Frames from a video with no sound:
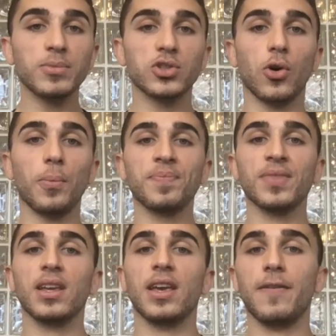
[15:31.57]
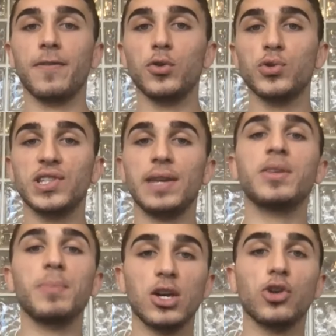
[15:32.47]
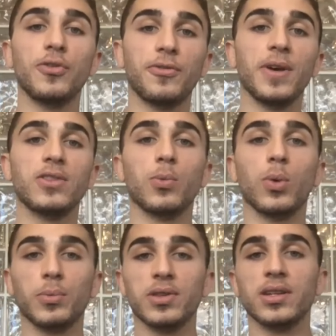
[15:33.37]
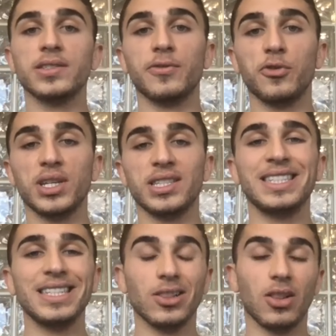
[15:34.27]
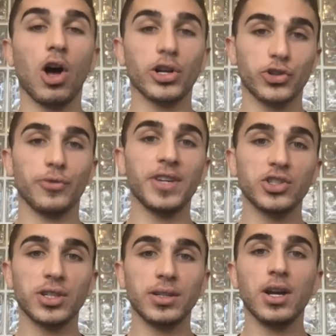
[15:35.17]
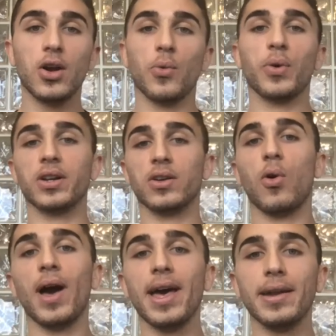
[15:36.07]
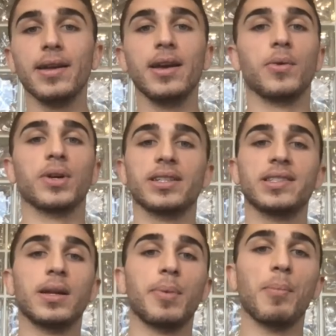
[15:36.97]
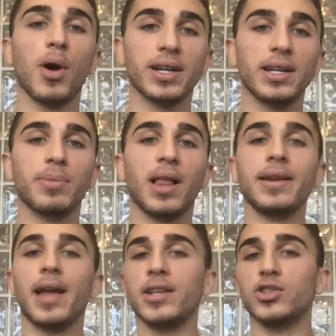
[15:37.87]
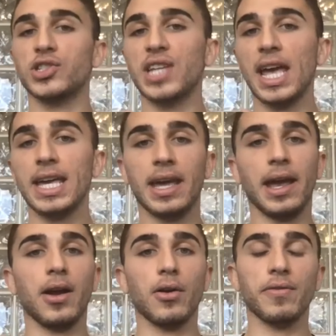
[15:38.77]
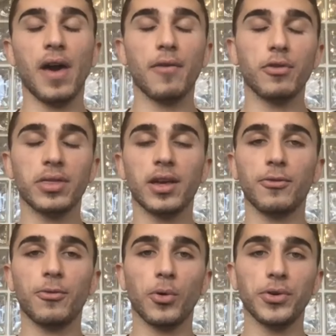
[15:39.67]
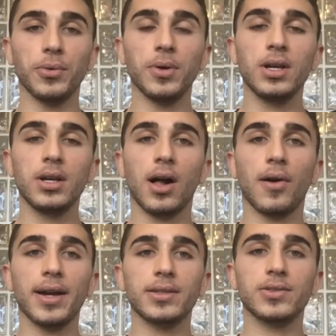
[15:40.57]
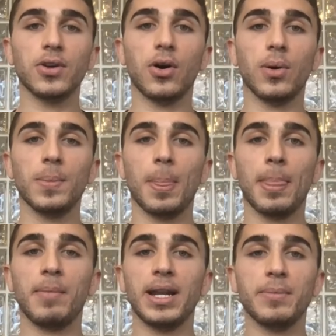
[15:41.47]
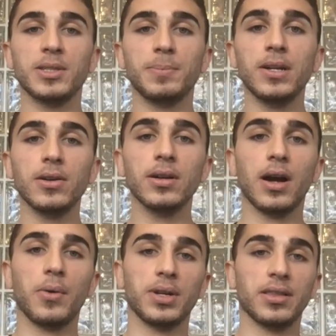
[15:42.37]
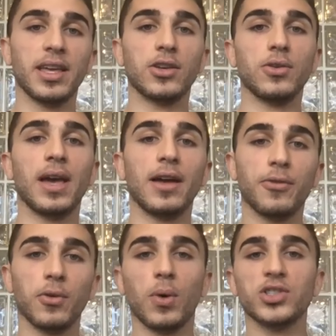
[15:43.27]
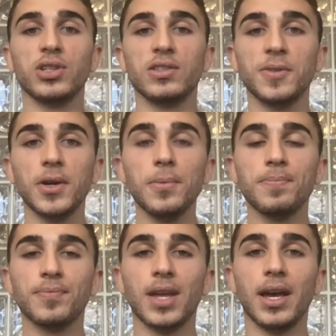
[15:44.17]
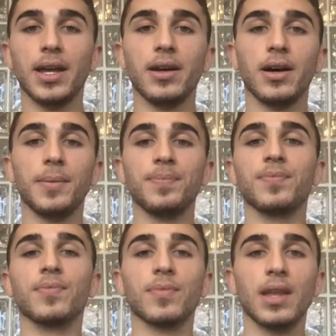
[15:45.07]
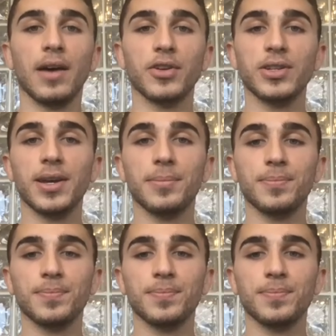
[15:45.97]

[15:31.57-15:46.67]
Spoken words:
So if you seem to be a good fit to work with us, if we could see a long-term vision, we're going to go ahead, we're going to set up a marketing plan and just take care of everything for you. All right. So my name is Peter. I want to thank you again for watching this video, and have a good day.